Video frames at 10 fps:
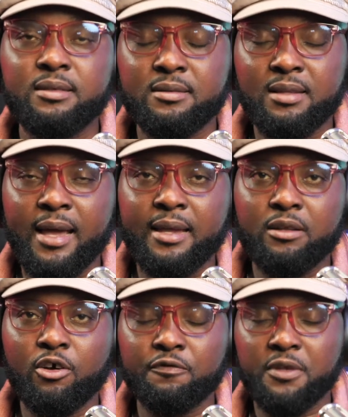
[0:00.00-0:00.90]

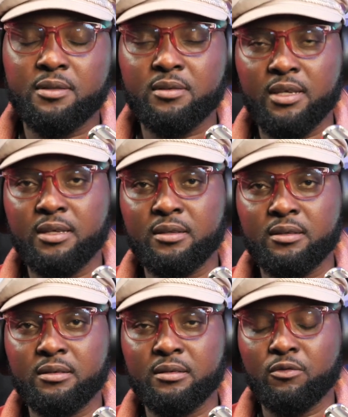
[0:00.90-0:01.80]
design of this thing,
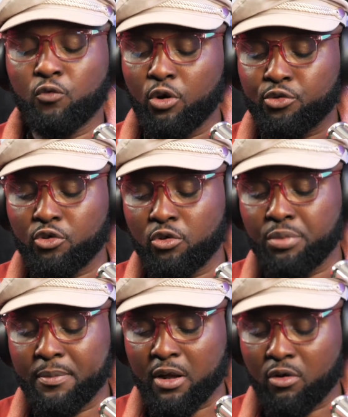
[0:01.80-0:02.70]
what's going
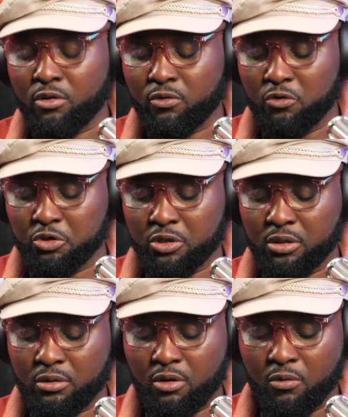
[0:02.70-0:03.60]
to be my
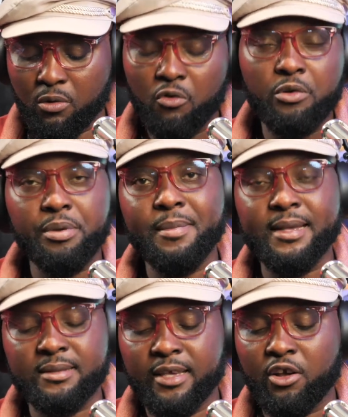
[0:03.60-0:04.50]
conclusion, or what will be my
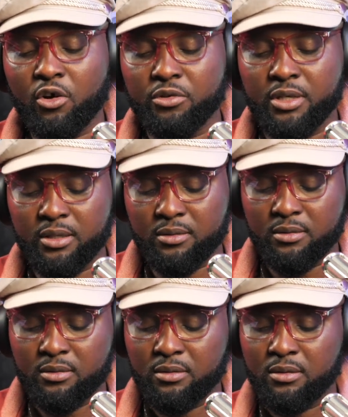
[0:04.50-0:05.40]
take on
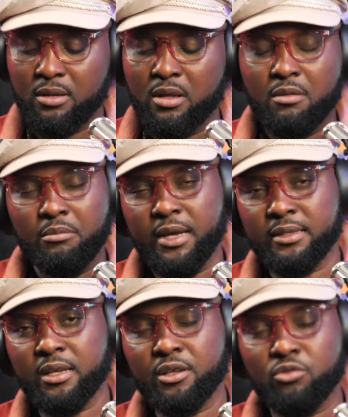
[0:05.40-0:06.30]
this? My
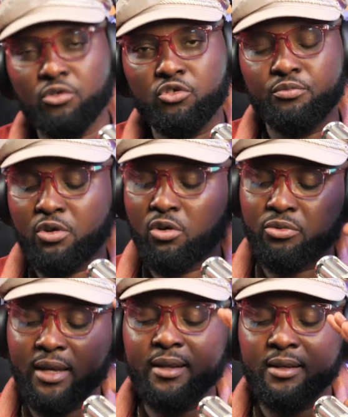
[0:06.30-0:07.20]
take is going to be
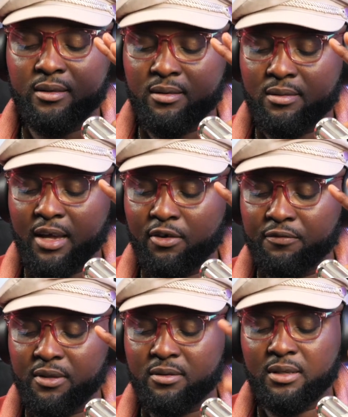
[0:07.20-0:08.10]
concerning the design of
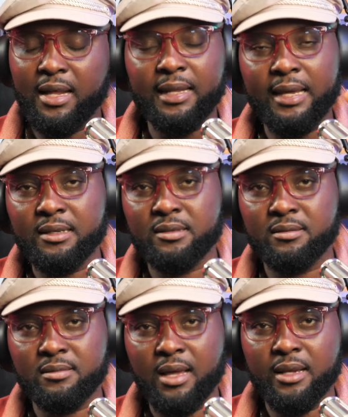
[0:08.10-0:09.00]
this thing. I like the
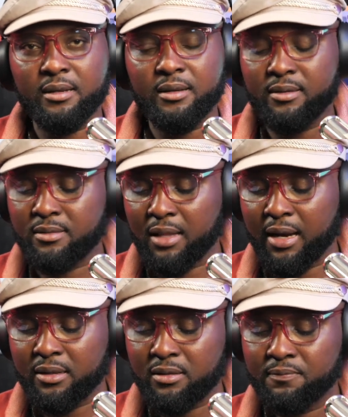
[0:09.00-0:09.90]
design, it's
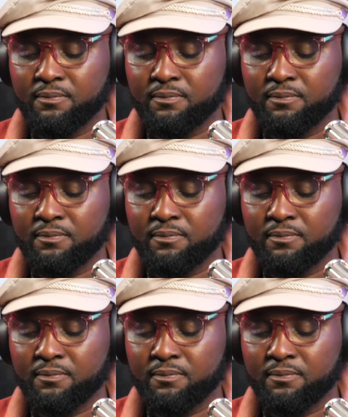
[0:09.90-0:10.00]
nice,